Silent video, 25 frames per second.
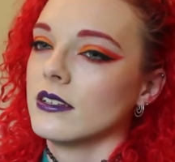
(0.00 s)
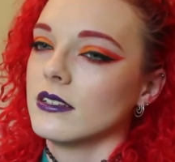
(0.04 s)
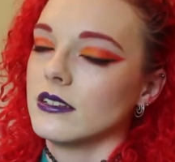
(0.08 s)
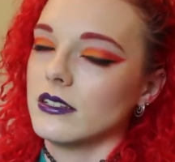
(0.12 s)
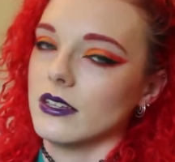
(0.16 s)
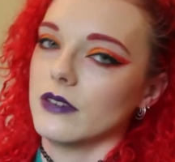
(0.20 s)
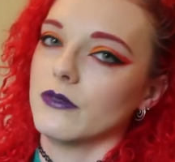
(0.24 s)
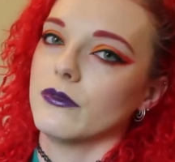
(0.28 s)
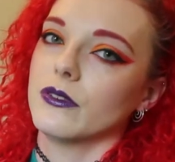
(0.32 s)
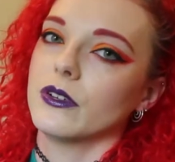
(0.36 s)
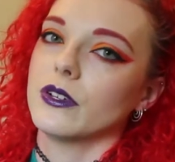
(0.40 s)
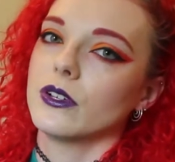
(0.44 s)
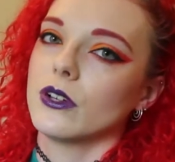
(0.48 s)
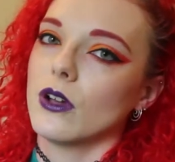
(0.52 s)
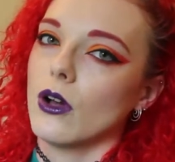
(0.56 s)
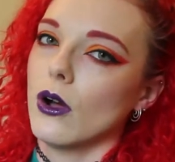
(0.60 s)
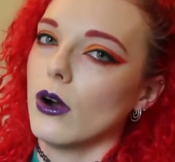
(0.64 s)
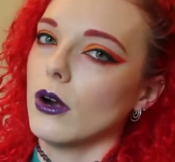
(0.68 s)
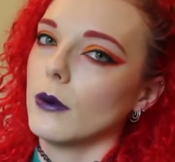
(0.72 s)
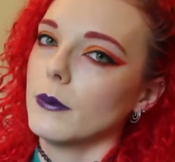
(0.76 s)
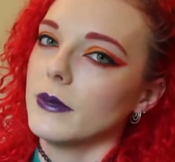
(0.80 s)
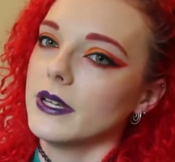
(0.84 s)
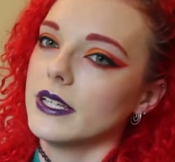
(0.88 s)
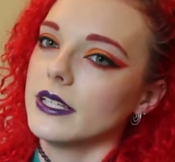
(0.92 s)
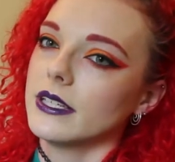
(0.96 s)
different
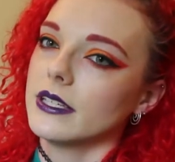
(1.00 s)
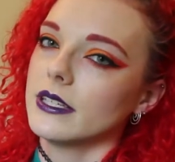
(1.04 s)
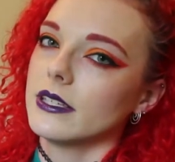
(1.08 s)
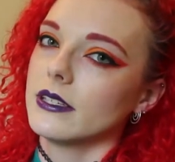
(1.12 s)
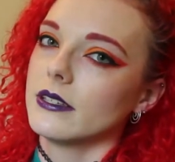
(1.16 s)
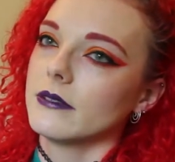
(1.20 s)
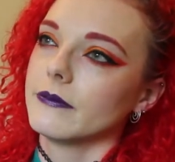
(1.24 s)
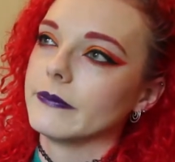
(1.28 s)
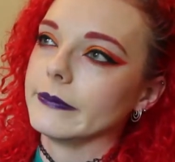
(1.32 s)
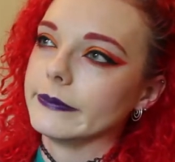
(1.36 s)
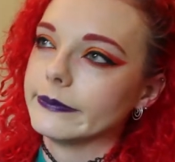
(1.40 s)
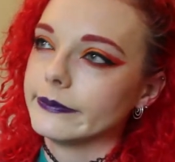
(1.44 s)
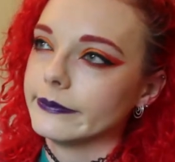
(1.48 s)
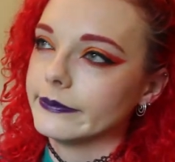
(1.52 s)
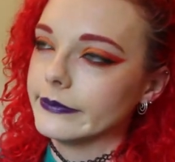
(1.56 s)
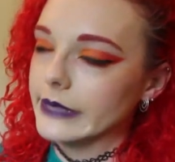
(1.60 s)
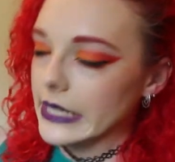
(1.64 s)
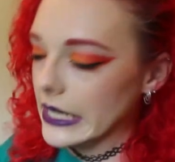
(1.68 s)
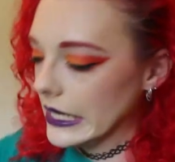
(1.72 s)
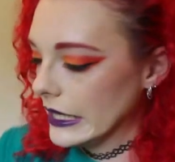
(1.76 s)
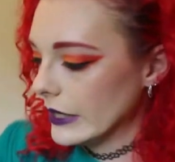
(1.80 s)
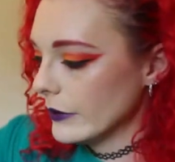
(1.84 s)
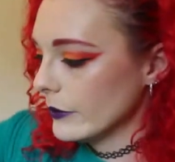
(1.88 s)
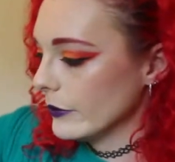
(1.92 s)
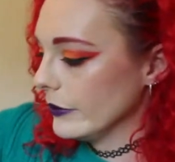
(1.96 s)
garments?
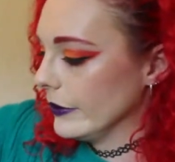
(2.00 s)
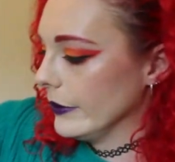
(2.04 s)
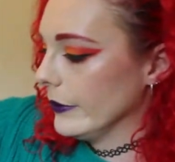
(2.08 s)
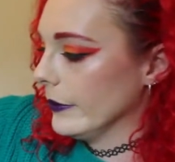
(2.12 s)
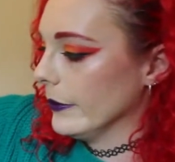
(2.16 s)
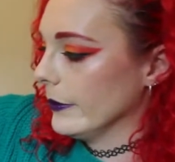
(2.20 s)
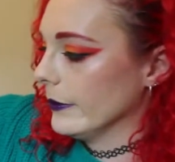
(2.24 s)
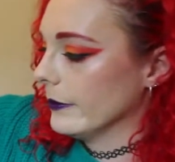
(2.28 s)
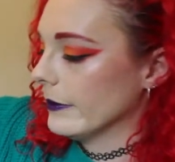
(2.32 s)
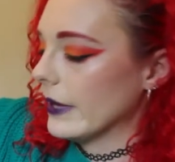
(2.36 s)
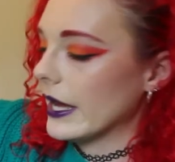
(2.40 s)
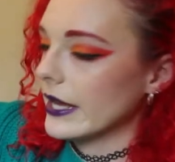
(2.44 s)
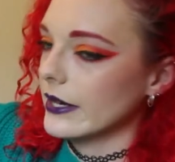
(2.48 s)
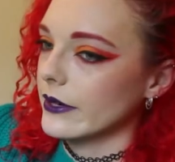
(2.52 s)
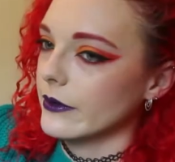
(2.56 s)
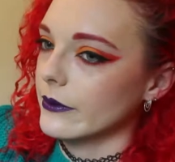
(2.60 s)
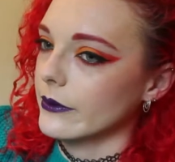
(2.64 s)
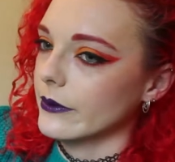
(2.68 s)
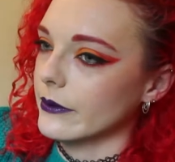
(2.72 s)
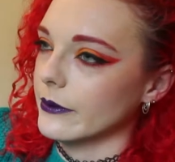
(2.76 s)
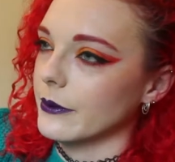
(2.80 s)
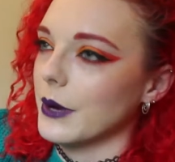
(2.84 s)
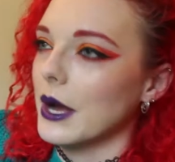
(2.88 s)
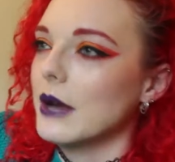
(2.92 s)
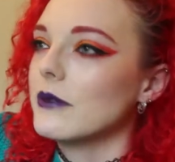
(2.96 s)
I don't know.
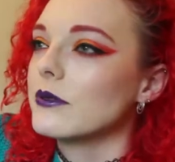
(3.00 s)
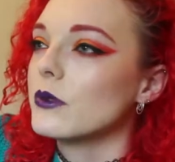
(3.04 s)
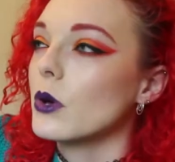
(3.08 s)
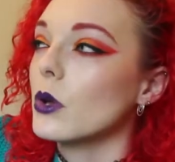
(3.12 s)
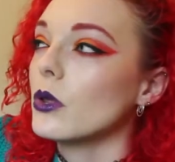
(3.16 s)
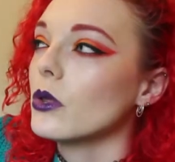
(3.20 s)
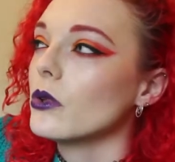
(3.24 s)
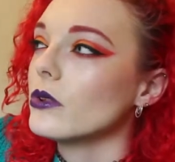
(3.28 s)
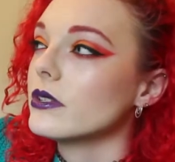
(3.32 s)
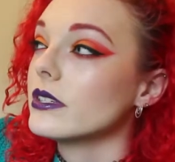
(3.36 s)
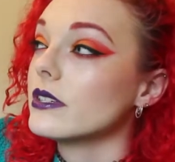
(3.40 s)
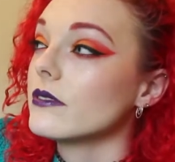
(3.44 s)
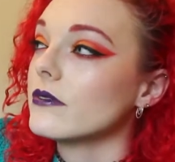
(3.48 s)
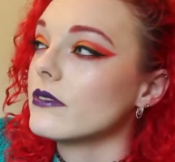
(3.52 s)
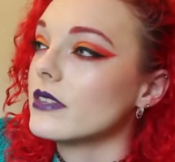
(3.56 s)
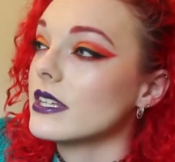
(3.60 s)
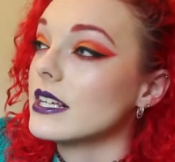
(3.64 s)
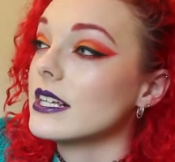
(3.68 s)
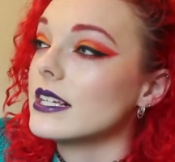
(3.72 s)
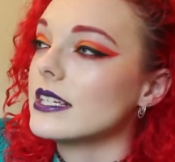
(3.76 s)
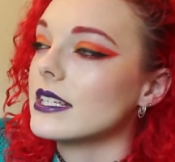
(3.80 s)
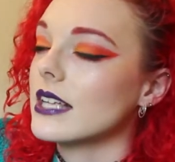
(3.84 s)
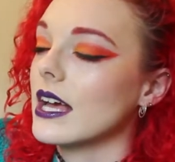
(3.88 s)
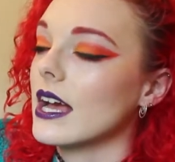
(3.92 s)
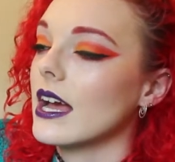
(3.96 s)
I've got lots of
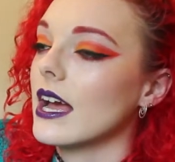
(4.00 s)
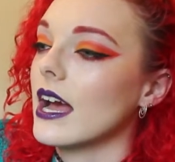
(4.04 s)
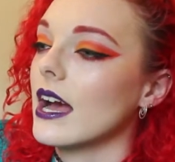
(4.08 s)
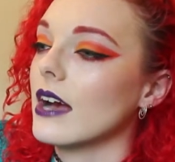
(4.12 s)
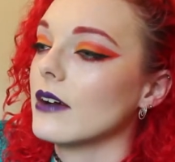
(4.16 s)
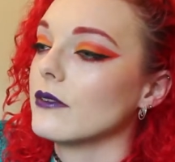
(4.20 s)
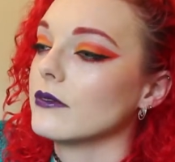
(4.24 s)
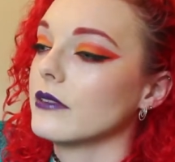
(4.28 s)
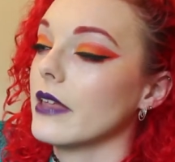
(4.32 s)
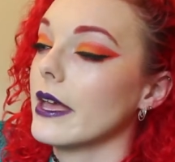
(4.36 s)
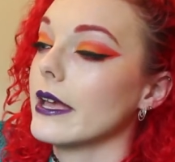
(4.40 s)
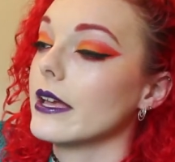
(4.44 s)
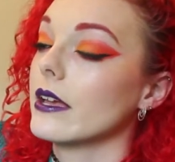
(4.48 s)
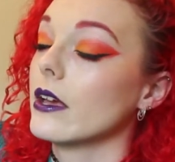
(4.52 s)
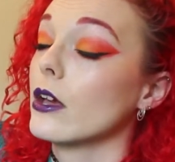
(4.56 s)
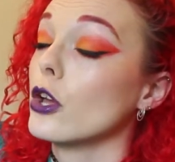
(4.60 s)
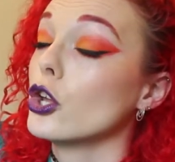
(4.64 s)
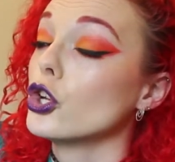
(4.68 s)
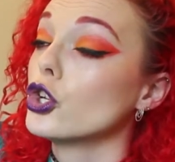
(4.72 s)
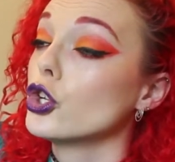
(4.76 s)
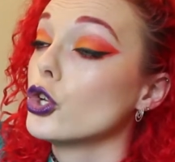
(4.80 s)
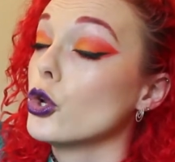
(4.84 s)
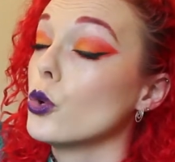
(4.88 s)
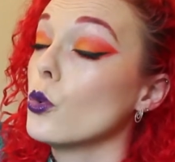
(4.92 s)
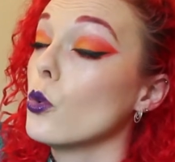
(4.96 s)
things that I have like
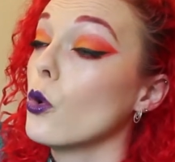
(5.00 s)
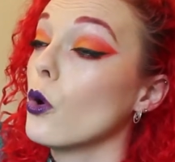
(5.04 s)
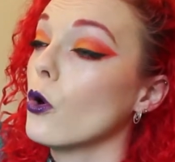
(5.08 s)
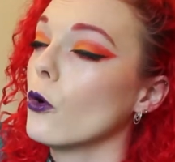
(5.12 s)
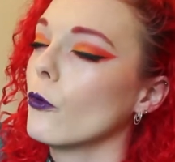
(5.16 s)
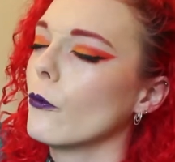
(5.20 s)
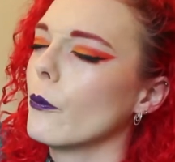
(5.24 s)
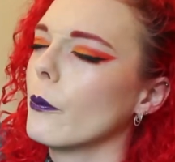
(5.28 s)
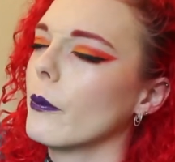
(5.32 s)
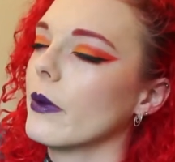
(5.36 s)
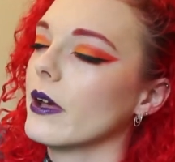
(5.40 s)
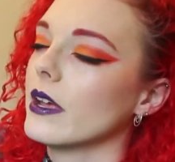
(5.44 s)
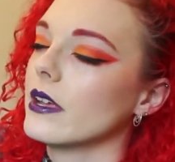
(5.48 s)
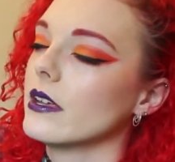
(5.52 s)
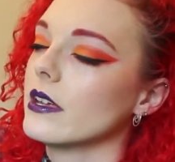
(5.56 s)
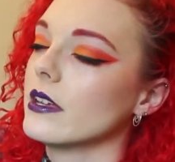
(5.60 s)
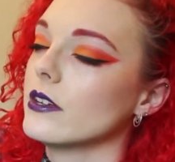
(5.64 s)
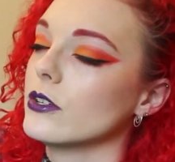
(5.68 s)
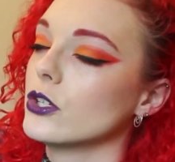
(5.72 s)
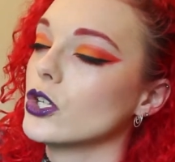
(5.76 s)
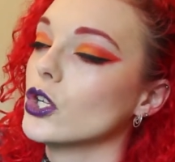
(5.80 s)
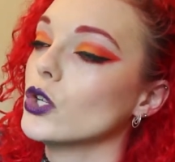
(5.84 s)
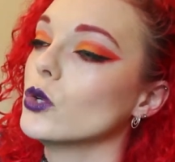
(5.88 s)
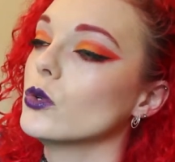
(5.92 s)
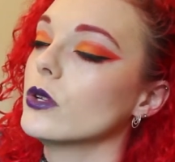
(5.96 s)
two of but
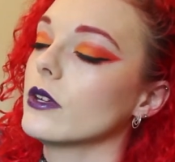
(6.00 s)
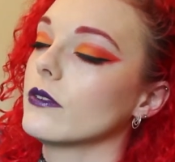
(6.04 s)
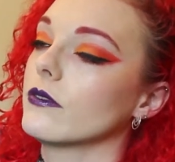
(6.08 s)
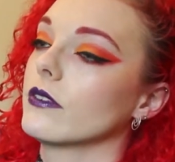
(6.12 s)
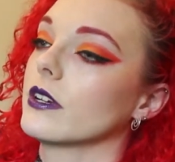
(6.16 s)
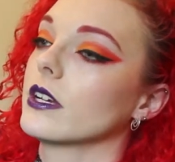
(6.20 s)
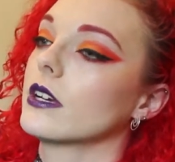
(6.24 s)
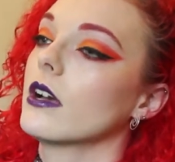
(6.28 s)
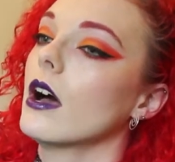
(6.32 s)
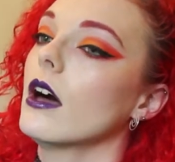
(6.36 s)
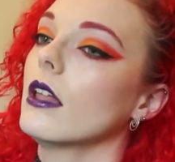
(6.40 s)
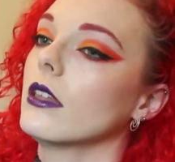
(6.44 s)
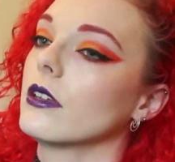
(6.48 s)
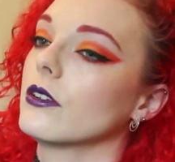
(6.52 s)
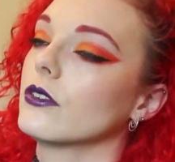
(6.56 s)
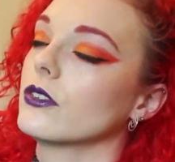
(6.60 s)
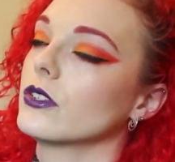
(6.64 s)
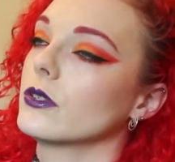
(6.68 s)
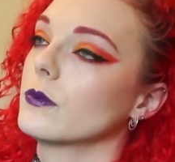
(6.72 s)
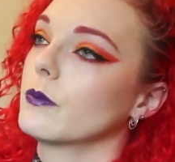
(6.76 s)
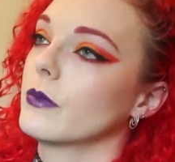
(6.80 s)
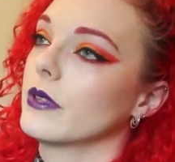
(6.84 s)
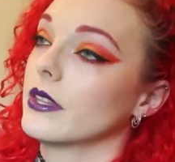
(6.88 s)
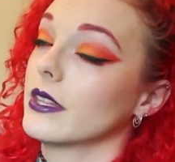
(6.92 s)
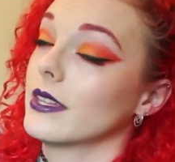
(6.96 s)
in two different
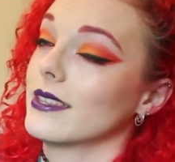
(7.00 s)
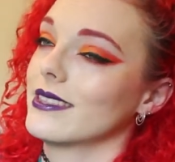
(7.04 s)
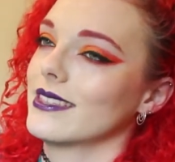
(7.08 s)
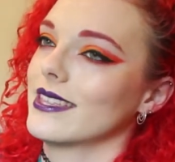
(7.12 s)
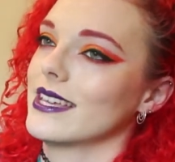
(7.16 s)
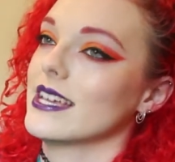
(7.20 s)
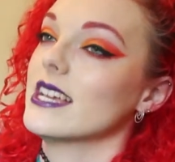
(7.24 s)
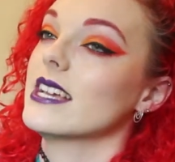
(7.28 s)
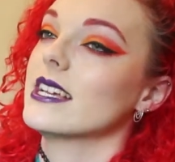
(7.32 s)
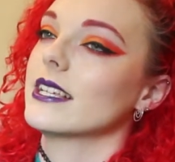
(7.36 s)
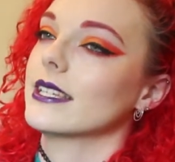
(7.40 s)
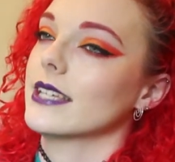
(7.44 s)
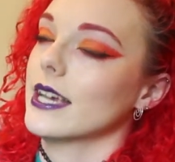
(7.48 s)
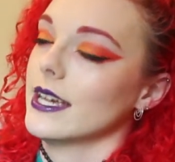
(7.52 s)
colours, but the thing is